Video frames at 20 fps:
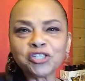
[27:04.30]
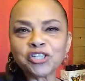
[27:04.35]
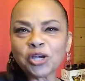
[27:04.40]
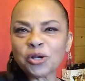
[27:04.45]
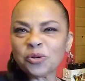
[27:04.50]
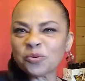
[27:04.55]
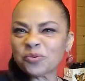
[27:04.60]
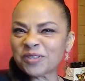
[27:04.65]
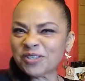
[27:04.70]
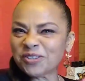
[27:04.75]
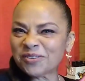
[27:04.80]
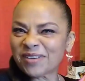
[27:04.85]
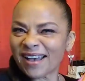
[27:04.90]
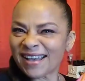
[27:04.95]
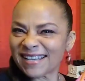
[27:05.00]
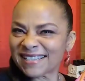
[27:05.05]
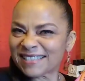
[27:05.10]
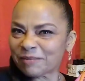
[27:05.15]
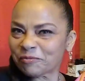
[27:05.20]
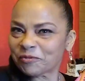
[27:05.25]
sharing with you
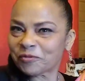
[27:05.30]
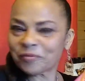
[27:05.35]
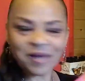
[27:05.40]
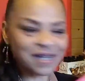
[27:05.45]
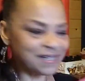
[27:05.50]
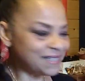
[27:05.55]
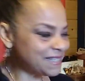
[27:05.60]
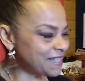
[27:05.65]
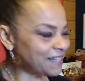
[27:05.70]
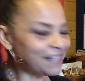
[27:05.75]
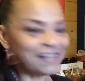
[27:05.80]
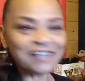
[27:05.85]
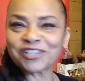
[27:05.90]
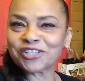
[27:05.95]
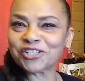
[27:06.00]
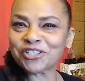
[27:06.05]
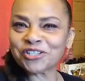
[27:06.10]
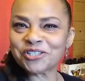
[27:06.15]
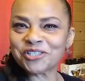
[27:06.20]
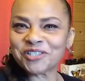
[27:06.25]
guys some of my
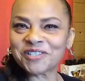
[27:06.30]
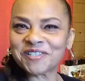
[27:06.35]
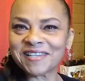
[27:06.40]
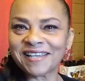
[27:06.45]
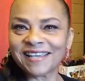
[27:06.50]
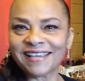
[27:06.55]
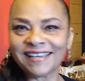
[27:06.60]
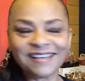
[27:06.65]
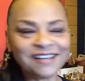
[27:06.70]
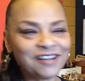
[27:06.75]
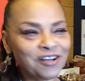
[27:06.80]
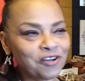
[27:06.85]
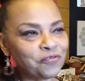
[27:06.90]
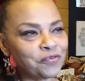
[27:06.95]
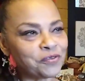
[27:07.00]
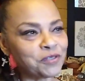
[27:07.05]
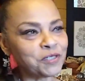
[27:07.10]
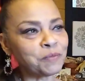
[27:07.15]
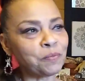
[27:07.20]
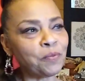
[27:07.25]
selections
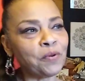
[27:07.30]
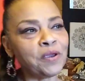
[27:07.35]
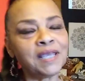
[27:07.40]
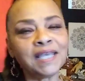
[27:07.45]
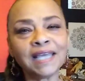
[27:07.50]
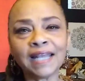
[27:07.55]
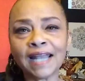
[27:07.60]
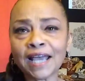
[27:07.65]
for the spring.